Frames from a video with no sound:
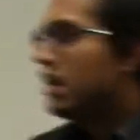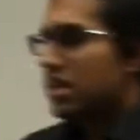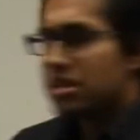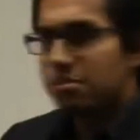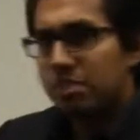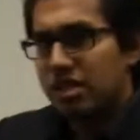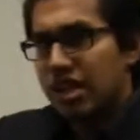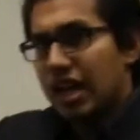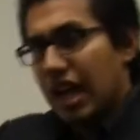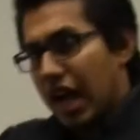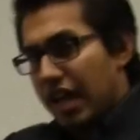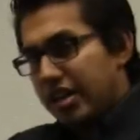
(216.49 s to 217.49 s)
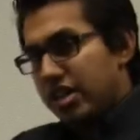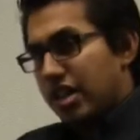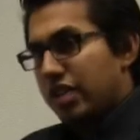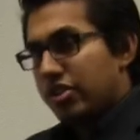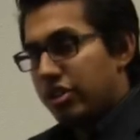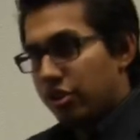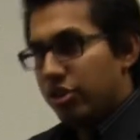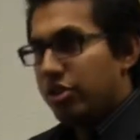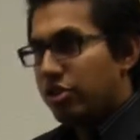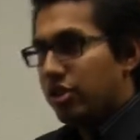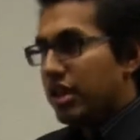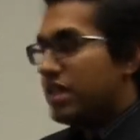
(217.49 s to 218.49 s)
Simply hand it out, here you
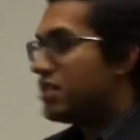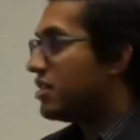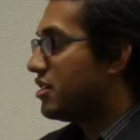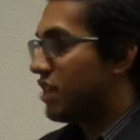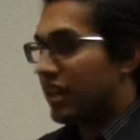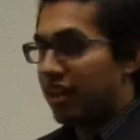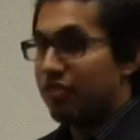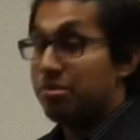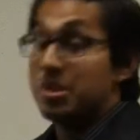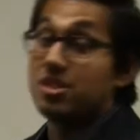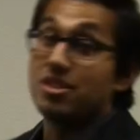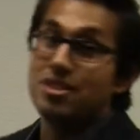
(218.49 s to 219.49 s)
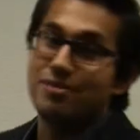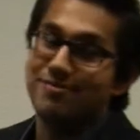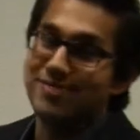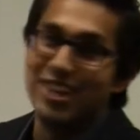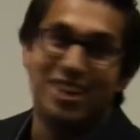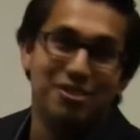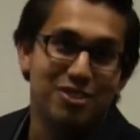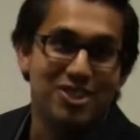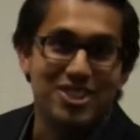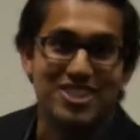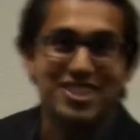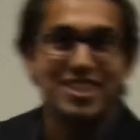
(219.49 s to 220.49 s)
go guys, take care of business. Now of
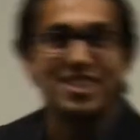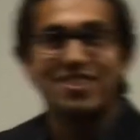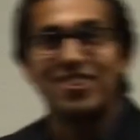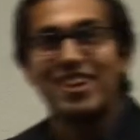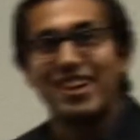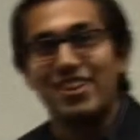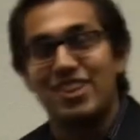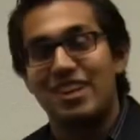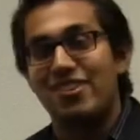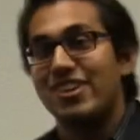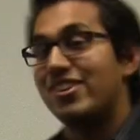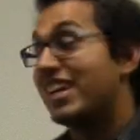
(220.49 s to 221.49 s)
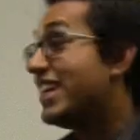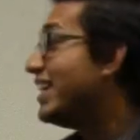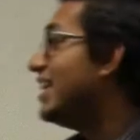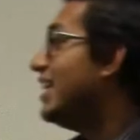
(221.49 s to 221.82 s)
course it doesn't work out that way, right?